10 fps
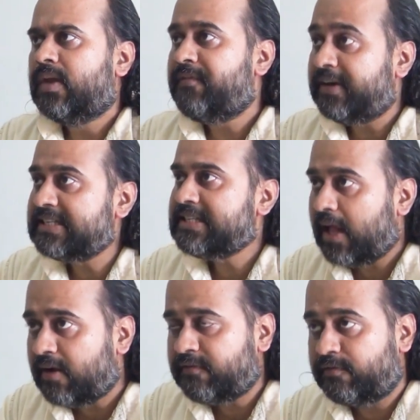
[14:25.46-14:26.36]
If it is
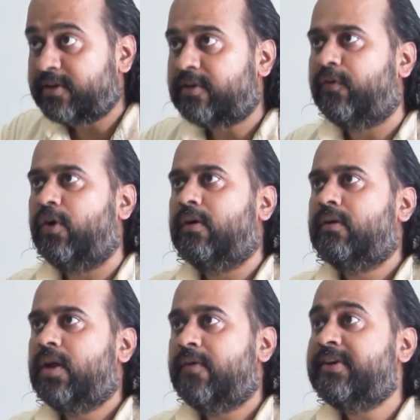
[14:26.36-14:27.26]
love, wonderful.
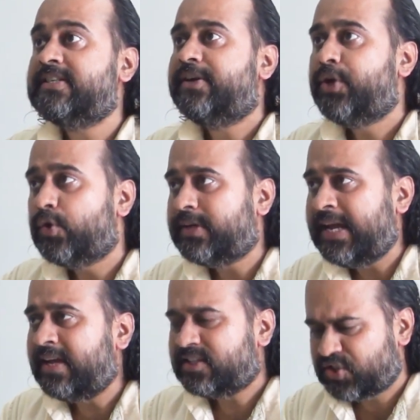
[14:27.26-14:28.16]
If it is a
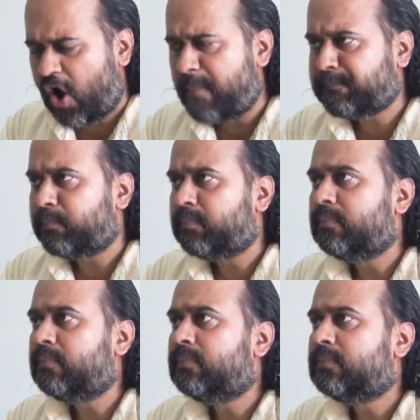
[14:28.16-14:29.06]
duty,
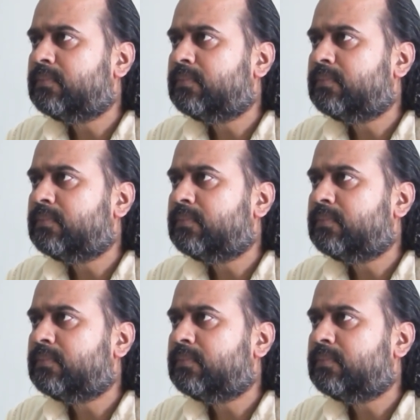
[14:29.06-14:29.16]
stop.